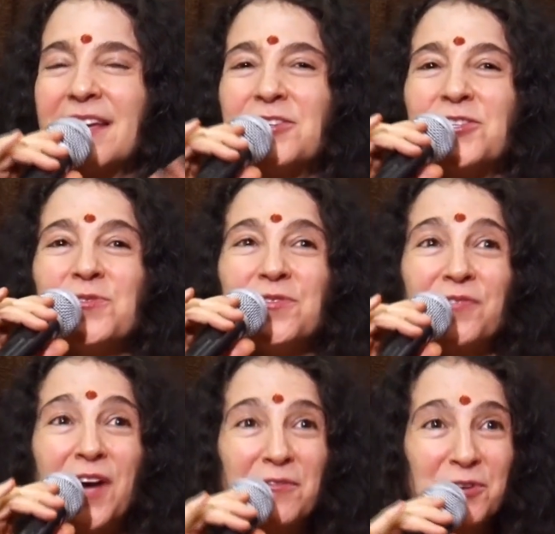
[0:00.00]
issues
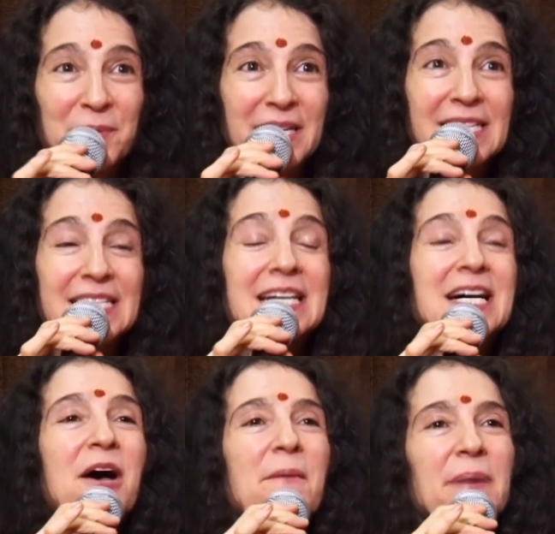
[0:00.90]
of government.
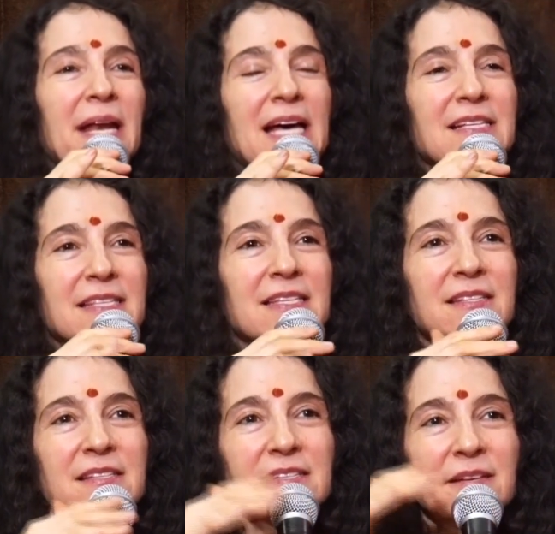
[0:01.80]
But as
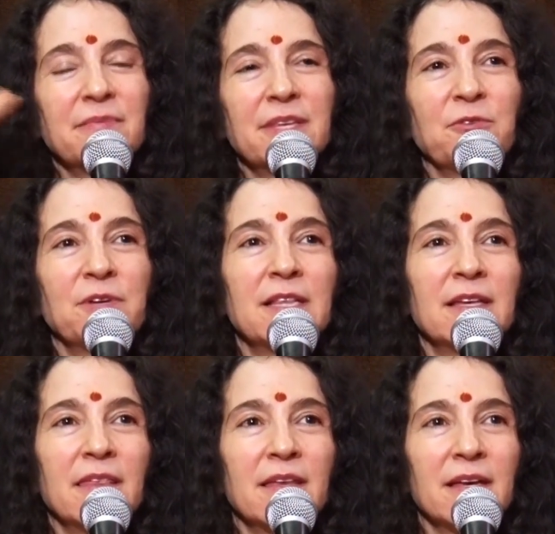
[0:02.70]
this is something
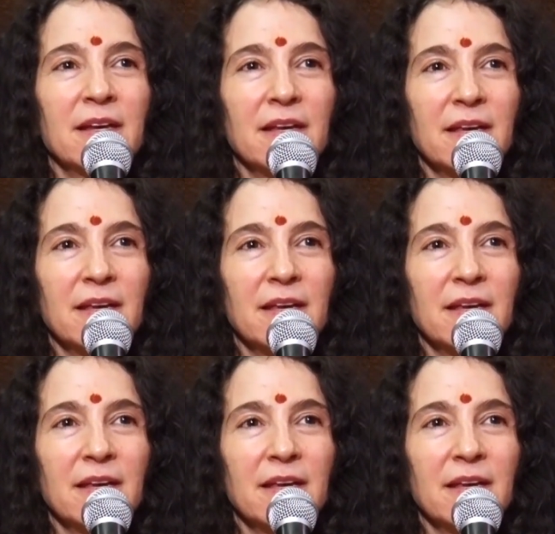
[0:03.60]
really that